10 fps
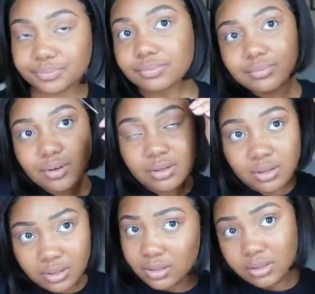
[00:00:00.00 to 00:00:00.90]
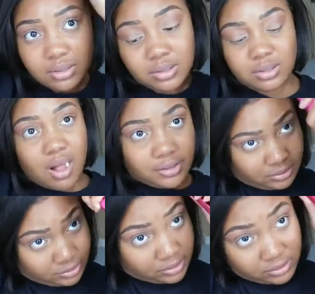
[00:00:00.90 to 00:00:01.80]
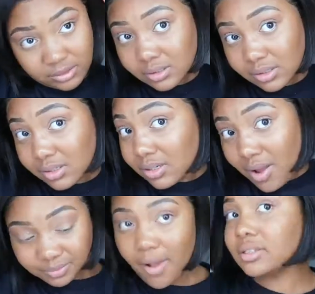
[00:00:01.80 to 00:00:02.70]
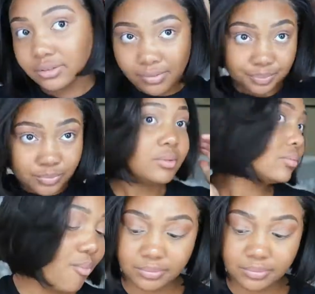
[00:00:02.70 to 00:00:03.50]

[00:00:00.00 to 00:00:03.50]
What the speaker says: order to like really be able to move it, I just took some of